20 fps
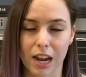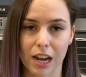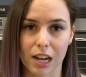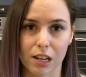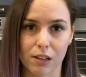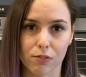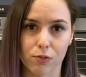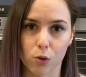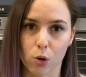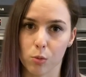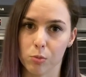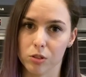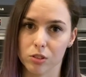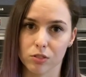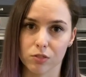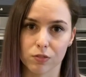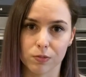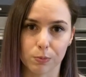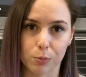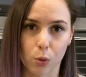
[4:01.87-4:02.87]
any form
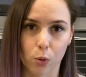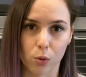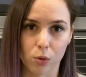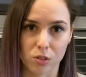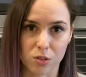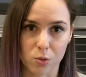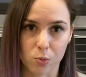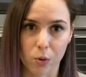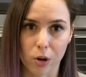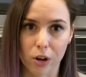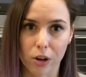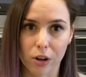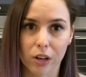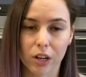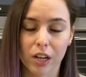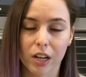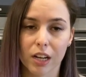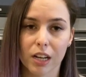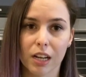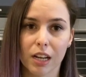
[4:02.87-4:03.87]
of paused
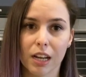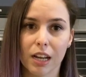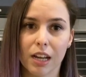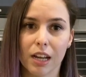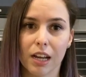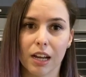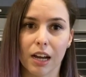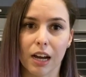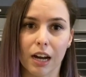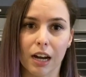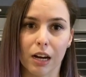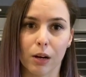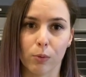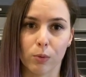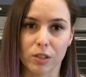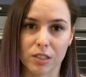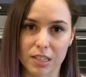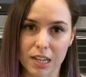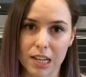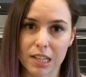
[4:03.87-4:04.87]
work
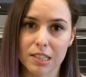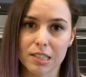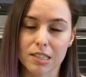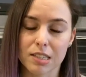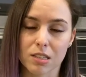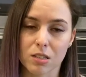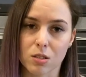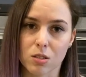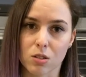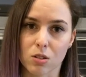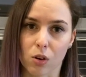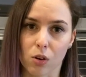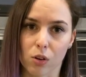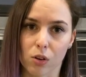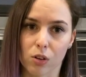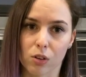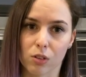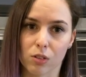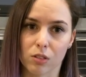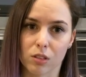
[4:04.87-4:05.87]
with deads,
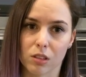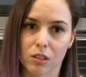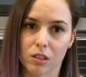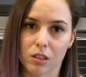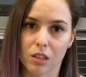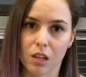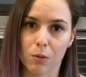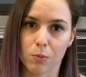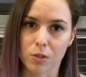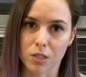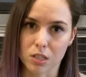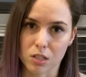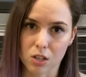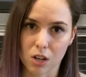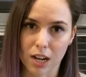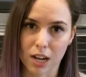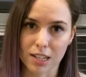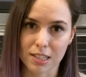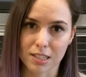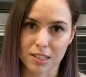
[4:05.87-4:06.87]
so it was
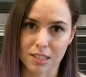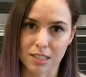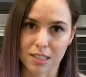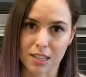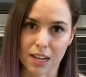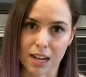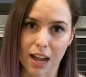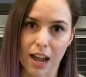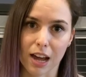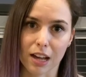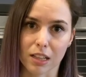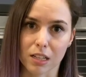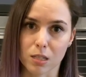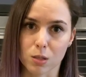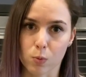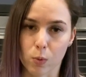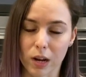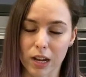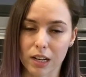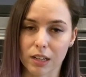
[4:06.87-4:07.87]
nice to see how this
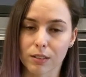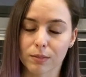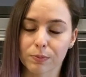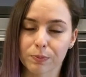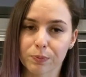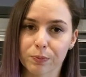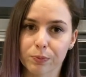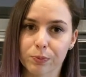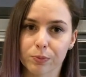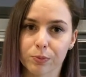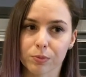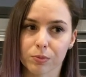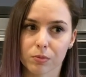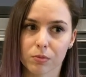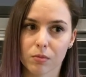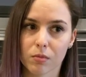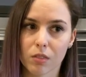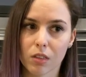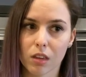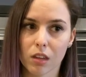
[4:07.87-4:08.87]
went.
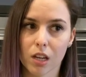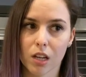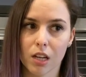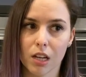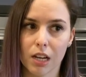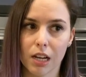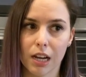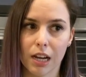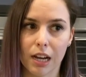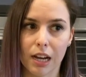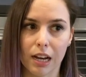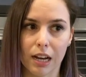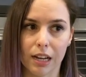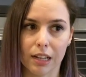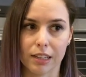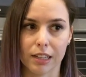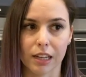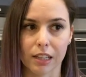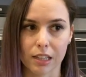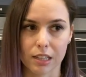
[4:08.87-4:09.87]

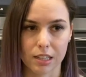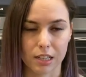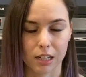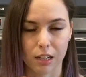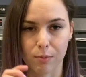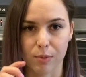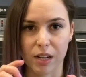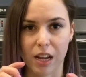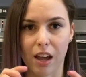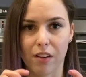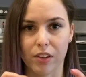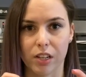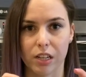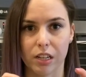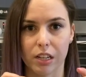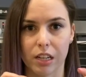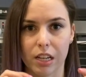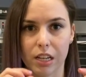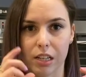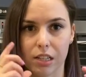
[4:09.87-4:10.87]
The other thing I've been having
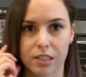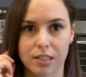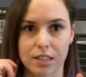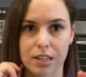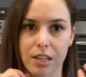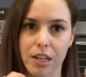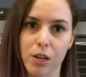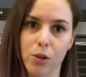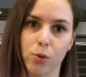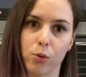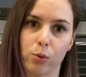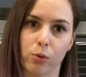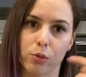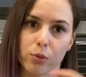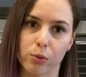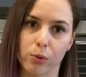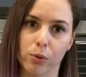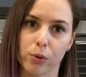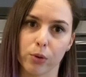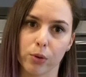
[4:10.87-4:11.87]
is a niggle
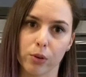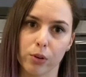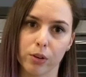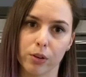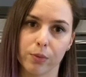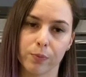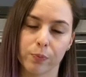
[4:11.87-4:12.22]
through